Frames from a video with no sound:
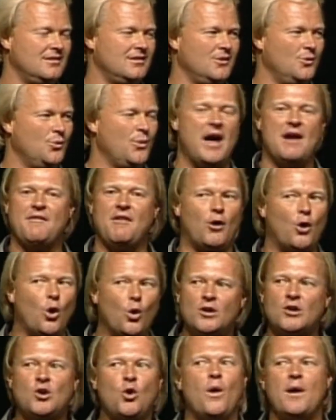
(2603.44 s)
We have our
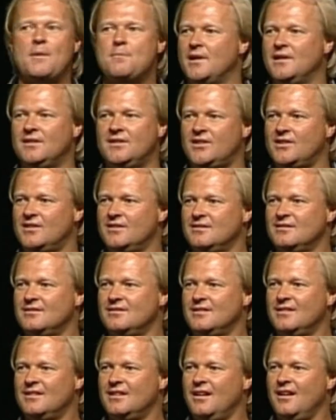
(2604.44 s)
own equipment.
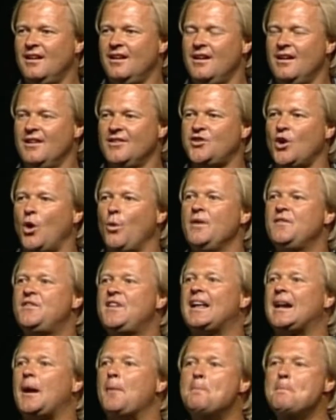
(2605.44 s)
So we've
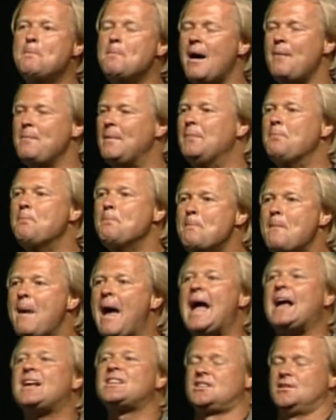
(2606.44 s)
got,
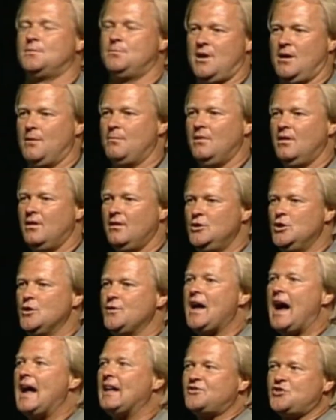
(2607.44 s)
maximum, you've
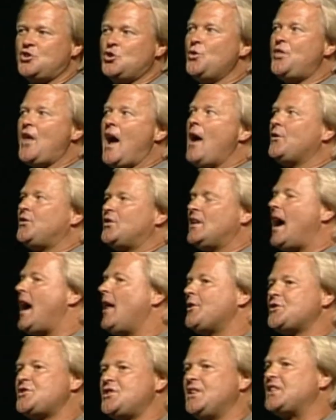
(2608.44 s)
got
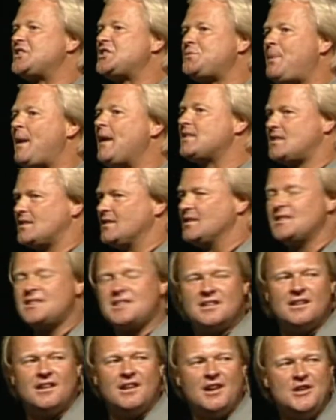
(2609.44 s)
$2,000 in expenses.
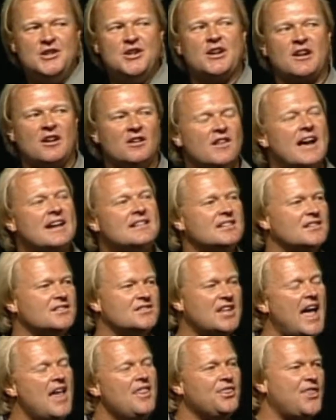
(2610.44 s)
You collected
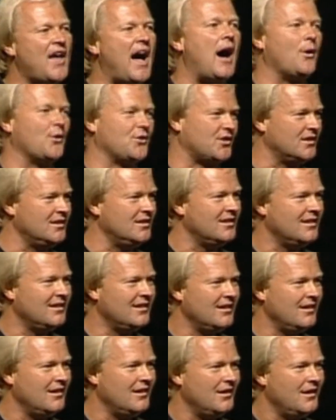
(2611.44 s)
$10,000.
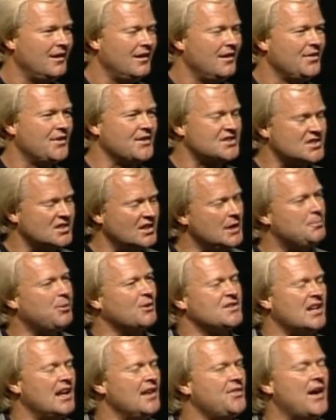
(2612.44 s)
The city
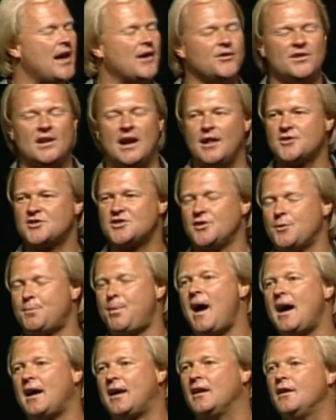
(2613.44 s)
puts $8,000 in their
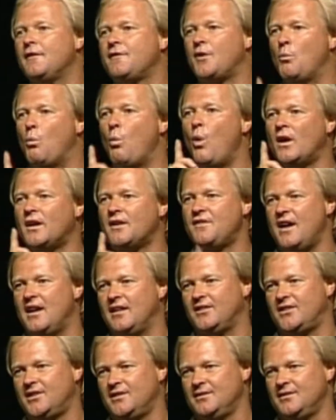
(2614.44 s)
pocket from one event.